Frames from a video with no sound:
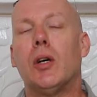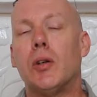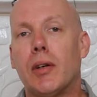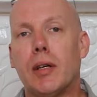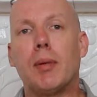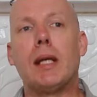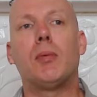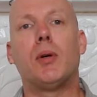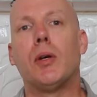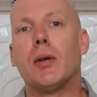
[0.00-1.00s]
ordinary
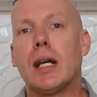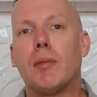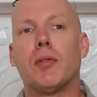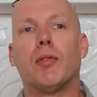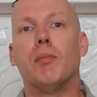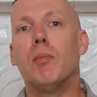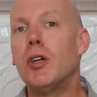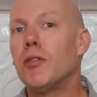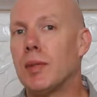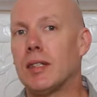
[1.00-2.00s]
people who are coming from
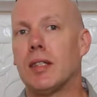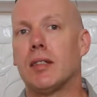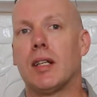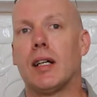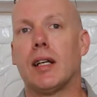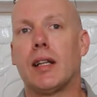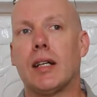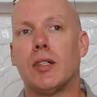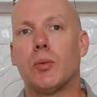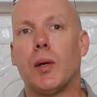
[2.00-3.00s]
movements inside of
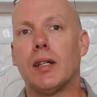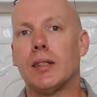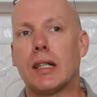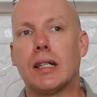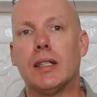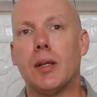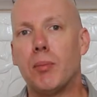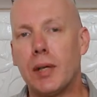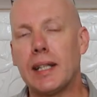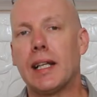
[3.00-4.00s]
that as well, and to kind
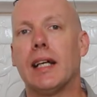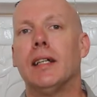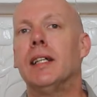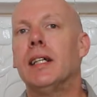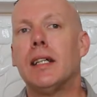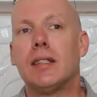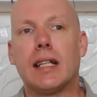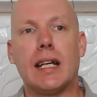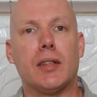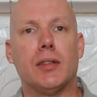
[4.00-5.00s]
of bring that
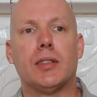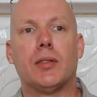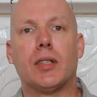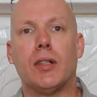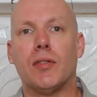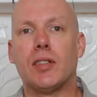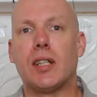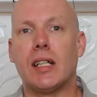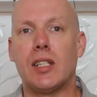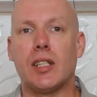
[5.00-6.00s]
together into a
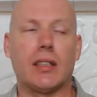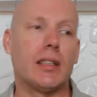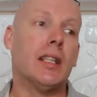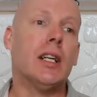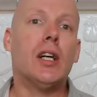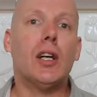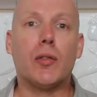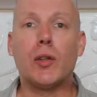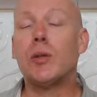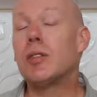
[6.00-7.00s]
conversation.
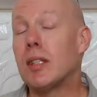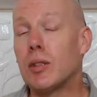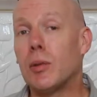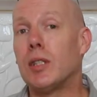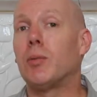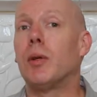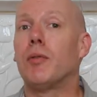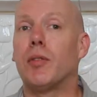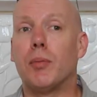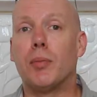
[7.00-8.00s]
Of course, there's always
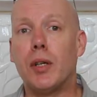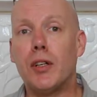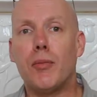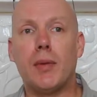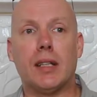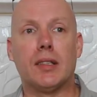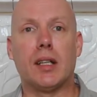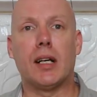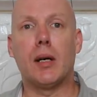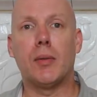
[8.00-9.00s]
room for improvement, as
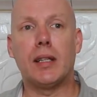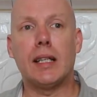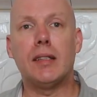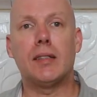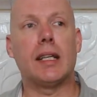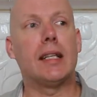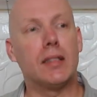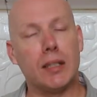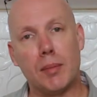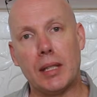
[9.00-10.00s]
they are with these
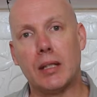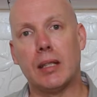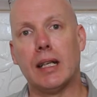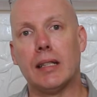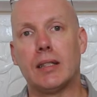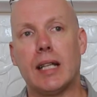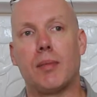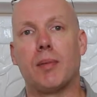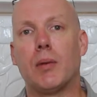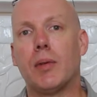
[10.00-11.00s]
things. I mean, it's
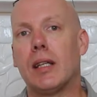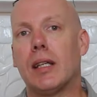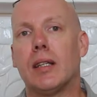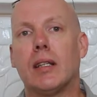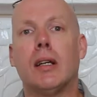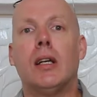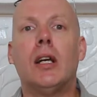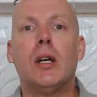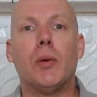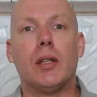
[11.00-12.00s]
happening within
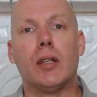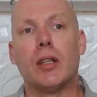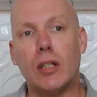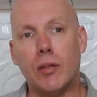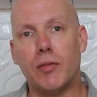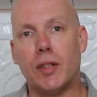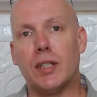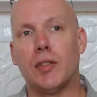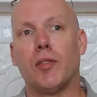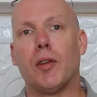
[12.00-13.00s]
the
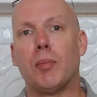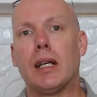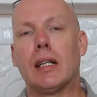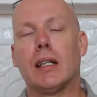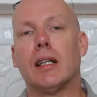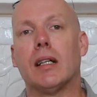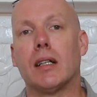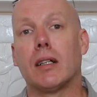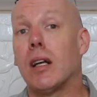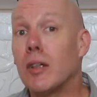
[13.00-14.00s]
confines of it being
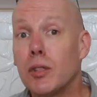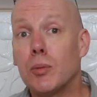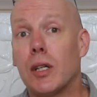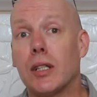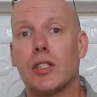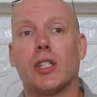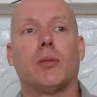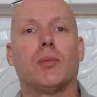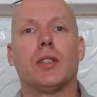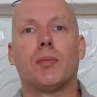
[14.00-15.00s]
a closed
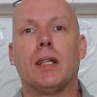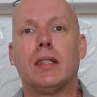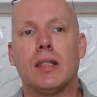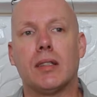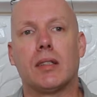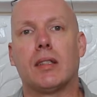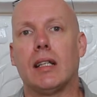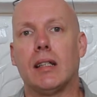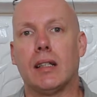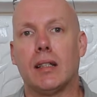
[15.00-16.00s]
workshop, which means it's
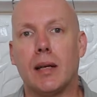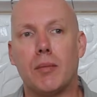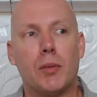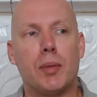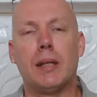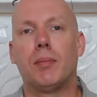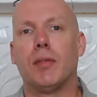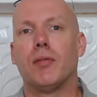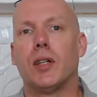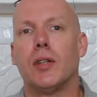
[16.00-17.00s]
the number of
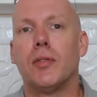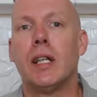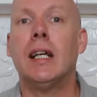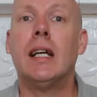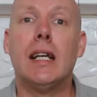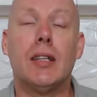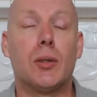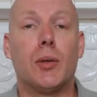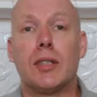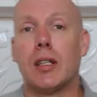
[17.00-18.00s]
people involved
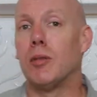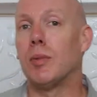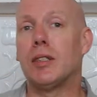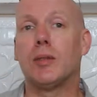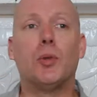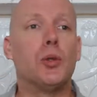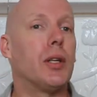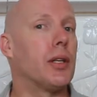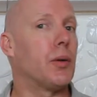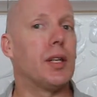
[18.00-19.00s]
is always going to be small.
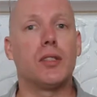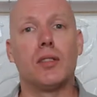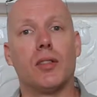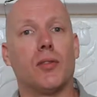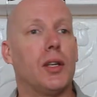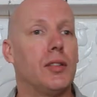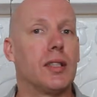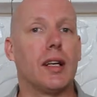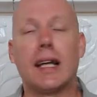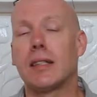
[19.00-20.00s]
There are questions of who's
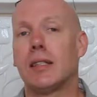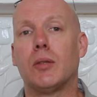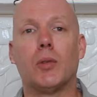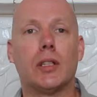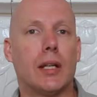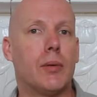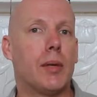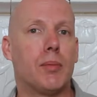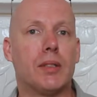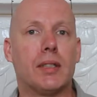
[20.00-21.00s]
selected, what they
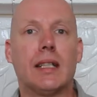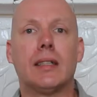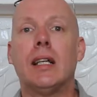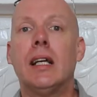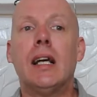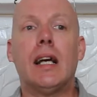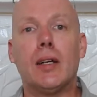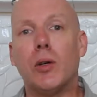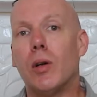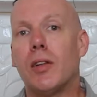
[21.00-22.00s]
represent,
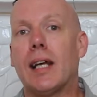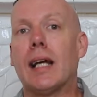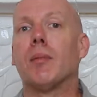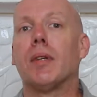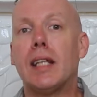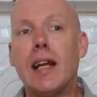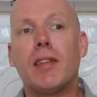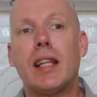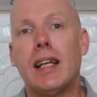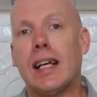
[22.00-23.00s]
and all of that. But
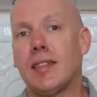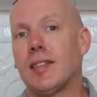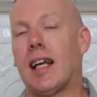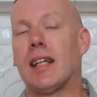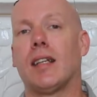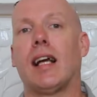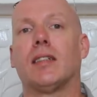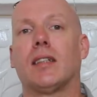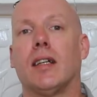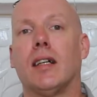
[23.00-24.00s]
nevertheless,
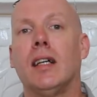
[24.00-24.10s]
as